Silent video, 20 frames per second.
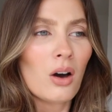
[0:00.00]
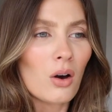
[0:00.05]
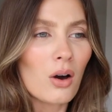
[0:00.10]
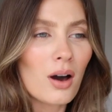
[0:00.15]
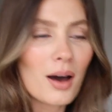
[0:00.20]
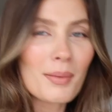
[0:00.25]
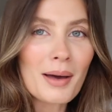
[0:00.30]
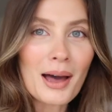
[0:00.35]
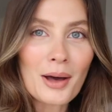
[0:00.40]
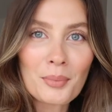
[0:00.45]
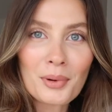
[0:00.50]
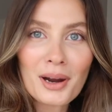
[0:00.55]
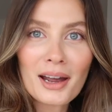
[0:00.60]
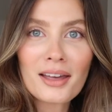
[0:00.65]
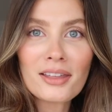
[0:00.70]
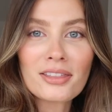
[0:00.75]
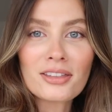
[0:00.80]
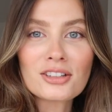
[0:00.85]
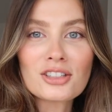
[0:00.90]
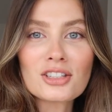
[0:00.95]
Oh, I'm out of
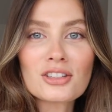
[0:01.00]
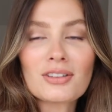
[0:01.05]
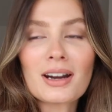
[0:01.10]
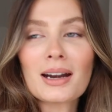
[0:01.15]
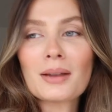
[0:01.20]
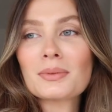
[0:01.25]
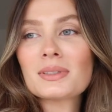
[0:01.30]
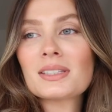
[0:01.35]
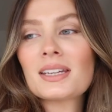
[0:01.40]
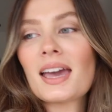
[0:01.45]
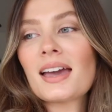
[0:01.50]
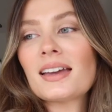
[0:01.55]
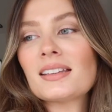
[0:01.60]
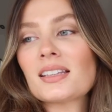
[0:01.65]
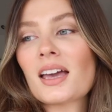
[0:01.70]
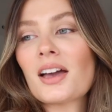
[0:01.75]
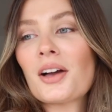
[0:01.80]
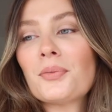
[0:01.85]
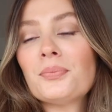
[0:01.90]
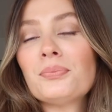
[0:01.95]
breath, I just ran up the
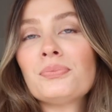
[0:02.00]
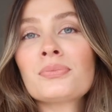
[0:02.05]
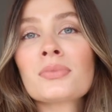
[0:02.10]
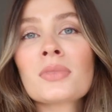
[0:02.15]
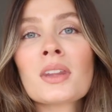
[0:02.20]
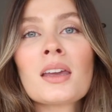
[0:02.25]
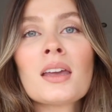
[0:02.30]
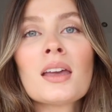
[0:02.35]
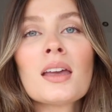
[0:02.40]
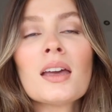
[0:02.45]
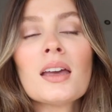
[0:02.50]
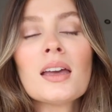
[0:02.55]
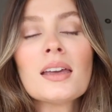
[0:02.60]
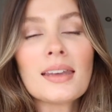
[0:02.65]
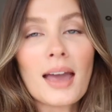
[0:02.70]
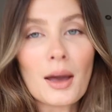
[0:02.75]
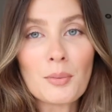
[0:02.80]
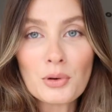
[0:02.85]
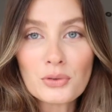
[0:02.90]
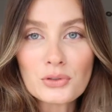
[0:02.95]
stairs.
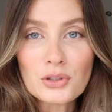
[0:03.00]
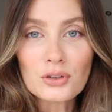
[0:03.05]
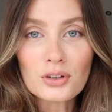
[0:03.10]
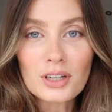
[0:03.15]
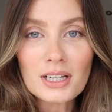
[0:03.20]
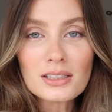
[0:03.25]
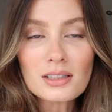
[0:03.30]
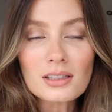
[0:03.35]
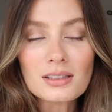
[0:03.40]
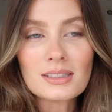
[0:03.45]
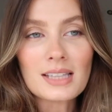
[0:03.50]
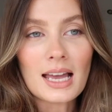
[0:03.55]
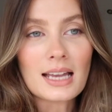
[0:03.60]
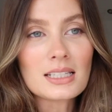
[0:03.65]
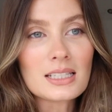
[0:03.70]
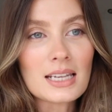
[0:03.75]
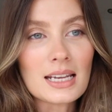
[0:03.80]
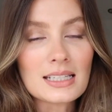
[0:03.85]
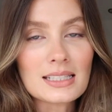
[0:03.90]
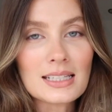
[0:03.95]
Yeah, I'm off to Greece on
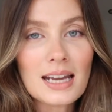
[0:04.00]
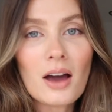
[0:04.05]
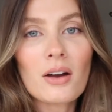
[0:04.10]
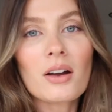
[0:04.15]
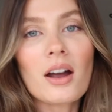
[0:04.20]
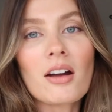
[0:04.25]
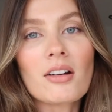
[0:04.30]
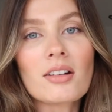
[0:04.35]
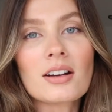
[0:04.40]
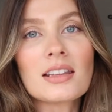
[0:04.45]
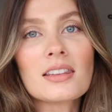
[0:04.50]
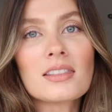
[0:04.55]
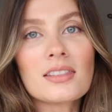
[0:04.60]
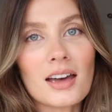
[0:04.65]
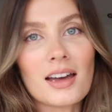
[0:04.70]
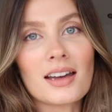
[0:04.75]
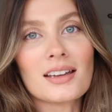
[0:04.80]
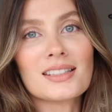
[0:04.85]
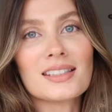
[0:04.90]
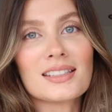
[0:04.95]
Saturday. It's now currently
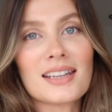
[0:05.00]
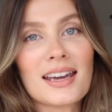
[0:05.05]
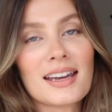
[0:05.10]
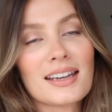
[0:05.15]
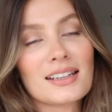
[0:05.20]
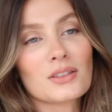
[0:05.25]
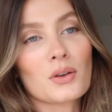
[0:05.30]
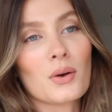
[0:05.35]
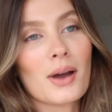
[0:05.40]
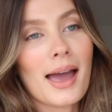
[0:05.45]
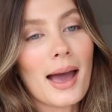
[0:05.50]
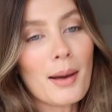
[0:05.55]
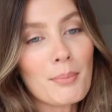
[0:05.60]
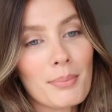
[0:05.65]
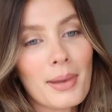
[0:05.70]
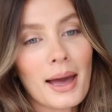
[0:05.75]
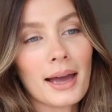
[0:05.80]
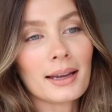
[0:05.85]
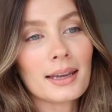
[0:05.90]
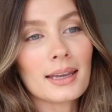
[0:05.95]
Thursday, so I
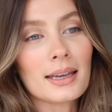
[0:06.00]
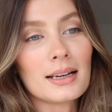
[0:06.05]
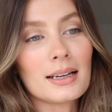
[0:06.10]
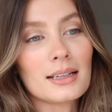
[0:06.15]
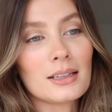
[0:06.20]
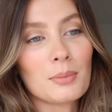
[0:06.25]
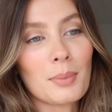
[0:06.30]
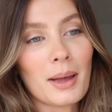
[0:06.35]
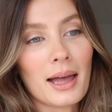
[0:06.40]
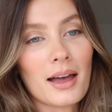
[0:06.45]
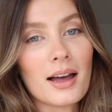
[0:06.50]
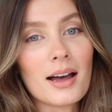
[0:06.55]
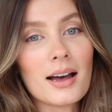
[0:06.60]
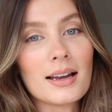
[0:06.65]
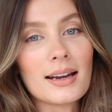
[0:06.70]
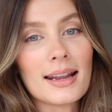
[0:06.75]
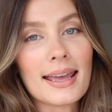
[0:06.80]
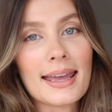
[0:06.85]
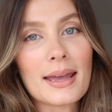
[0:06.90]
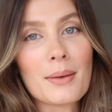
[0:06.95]
am packing a little bit
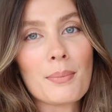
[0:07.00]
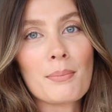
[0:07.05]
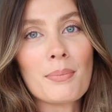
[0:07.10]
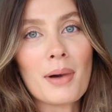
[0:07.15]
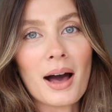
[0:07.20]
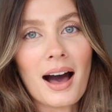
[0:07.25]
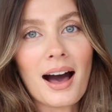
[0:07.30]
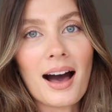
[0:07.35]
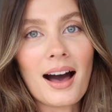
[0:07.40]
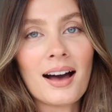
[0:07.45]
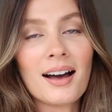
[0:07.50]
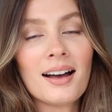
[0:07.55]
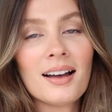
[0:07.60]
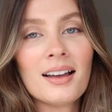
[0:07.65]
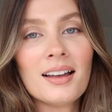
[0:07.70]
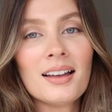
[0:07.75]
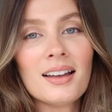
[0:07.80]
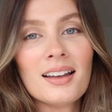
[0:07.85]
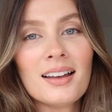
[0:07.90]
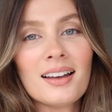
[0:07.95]
early, but
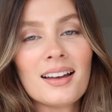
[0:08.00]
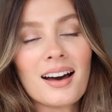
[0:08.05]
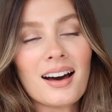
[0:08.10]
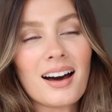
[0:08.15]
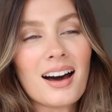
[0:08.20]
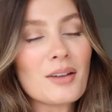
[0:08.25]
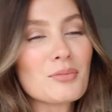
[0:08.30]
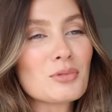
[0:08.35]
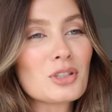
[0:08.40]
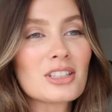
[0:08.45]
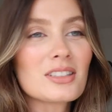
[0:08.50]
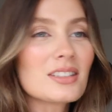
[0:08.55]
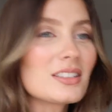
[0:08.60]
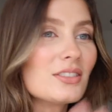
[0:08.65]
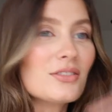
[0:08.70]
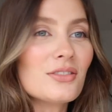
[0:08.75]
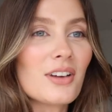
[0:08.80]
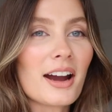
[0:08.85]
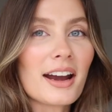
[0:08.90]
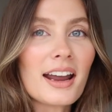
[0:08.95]
I'm
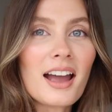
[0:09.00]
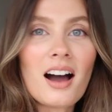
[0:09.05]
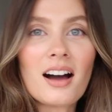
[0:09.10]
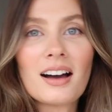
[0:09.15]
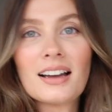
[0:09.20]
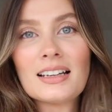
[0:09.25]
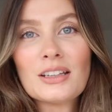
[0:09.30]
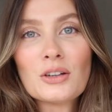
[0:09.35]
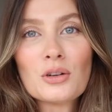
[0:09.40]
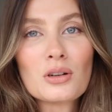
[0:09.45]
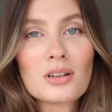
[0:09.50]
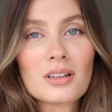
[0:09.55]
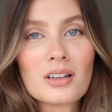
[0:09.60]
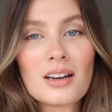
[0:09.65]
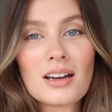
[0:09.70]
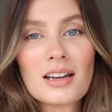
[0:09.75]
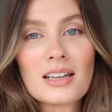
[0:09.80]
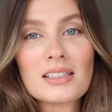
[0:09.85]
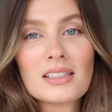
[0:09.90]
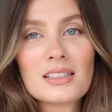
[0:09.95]
just a very highly
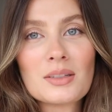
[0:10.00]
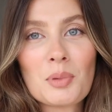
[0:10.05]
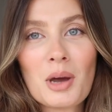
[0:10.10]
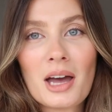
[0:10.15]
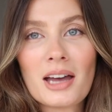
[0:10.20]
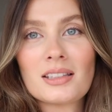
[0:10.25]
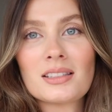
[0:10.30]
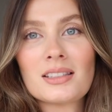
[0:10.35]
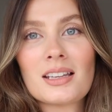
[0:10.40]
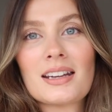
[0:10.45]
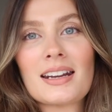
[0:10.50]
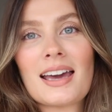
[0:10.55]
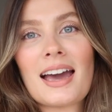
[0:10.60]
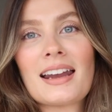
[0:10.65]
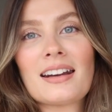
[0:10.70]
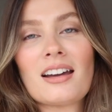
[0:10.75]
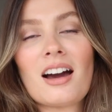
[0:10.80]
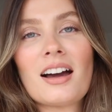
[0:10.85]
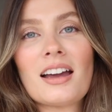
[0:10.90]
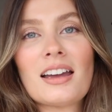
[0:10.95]
organised person
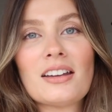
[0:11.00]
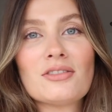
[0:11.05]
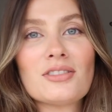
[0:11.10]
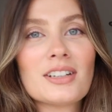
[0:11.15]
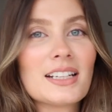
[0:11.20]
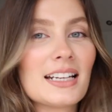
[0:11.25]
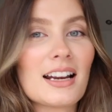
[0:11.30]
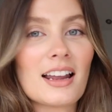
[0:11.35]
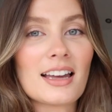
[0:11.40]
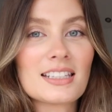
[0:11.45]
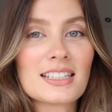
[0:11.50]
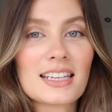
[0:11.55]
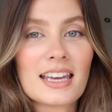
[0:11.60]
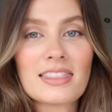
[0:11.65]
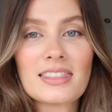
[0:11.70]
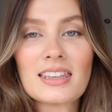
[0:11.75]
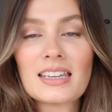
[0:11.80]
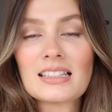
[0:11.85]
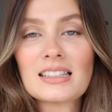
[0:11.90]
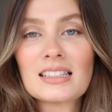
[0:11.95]
and I really like to
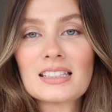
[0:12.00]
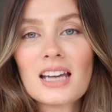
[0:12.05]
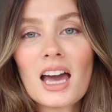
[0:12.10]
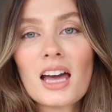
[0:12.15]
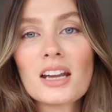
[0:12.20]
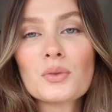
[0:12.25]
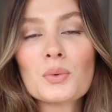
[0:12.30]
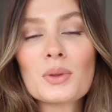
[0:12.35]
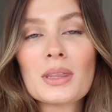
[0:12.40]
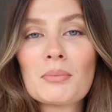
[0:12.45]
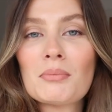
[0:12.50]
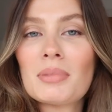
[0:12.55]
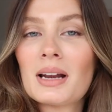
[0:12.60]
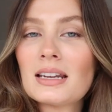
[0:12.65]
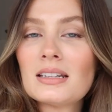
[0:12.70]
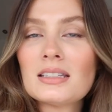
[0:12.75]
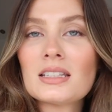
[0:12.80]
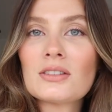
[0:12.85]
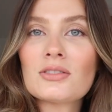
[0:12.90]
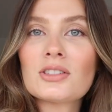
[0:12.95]
get things done within
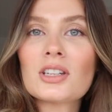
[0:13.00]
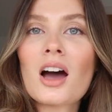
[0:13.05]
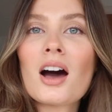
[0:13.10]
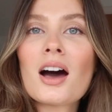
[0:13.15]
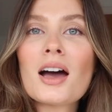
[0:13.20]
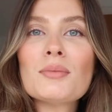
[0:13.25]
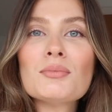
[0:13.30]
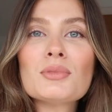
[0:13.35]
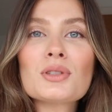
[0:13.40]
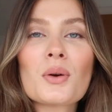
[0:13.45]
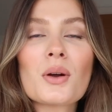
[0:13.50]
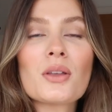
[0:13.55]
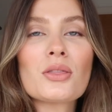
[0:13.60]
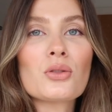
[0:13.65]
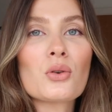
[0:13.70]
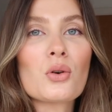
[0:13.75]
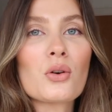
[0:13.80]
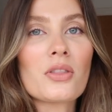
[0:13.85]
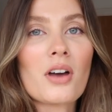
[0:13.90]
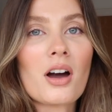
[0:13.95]
plenty of time, so I
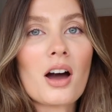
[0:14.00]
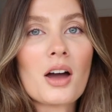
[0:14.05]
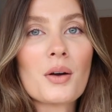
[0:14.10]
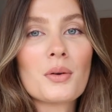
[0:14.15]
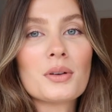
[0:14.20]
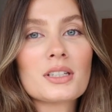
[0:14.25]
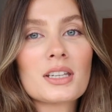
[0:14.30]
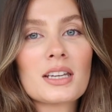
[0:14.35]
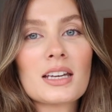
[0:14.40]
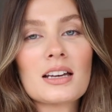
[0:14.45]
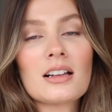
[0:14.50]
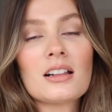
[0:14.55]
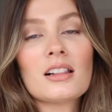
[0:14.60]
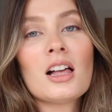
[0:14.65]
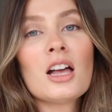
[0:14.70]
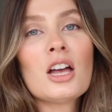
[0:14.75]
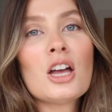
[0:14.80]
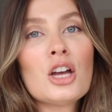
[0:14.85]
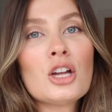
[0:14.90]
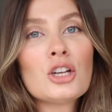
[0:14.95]
thought that I would
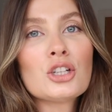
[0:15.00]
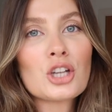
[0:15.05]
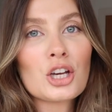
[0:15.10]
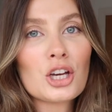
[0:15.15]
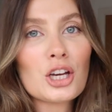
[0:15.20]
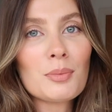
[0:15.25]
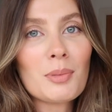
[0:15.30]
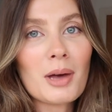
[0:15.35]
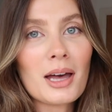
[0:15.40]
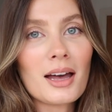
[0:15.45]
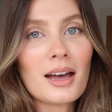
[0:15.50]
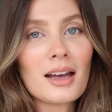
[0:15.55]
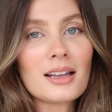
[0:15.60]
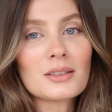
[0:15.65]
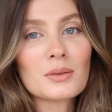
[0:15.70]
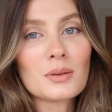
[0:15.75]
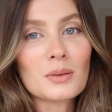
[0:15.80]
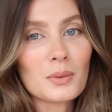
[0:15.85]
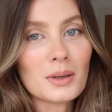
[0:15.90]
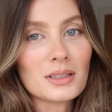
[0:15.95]
kill two
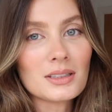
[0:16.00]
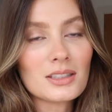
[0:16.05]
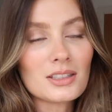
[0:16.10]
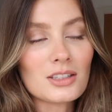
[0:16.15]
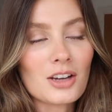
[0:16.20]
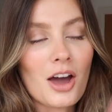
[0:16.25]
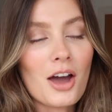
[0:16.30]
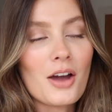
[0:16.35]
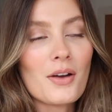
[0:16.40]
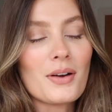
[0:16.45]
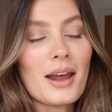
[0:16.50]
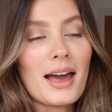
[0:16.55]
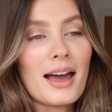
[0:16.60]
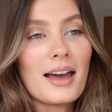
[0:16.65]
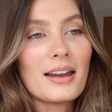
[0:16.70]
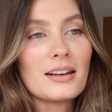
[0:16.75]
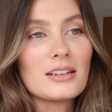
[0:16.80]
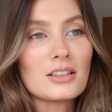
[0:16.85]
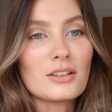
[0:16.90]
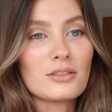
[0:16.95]
birds with one stone
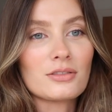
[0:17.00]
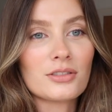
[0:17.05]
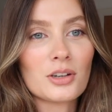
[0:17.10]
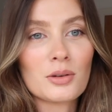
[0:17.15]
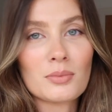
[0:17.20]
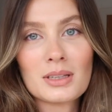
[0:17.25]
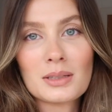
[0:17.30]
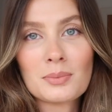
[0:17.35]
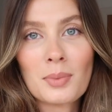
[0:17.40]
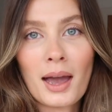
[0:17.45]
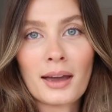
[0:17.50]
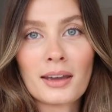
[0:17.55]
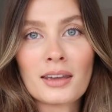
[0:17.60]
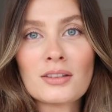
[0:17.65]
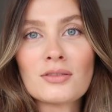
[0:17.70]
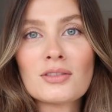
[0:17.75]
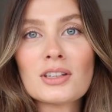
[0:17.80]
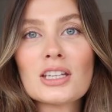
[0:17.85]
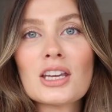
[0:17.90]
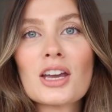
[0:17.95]
and film this
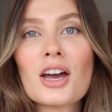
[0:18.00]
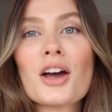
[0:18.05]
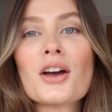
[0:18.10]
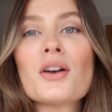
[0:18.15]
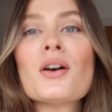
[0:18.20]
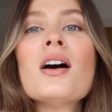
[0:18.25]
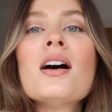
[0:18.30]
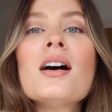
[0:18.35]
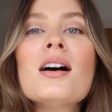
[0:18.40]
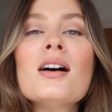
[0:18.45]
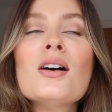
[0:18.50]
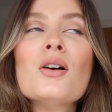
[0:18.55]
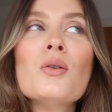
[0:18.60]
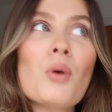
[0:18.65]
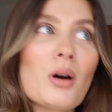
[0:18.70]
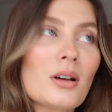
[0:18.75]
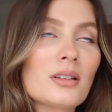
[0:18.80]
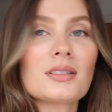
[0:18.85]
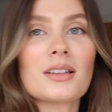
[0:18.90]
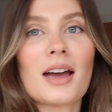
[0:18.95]
packing video
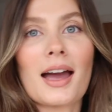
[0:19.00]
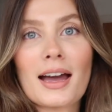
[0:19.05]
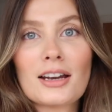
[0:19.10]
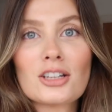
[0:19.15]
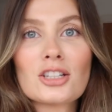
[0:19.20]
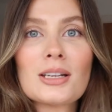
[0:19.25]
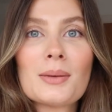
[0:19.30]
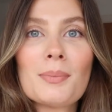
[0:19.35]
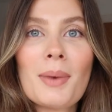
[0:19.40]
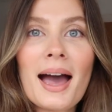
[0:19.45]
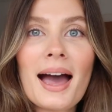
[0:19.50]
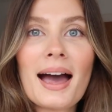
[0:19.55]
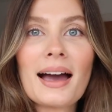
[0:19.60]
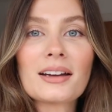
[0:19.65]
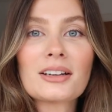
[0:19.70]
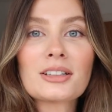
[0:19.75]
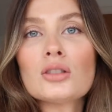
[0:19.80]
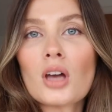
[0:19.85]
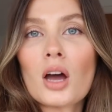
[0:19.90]
whilst I actually pack.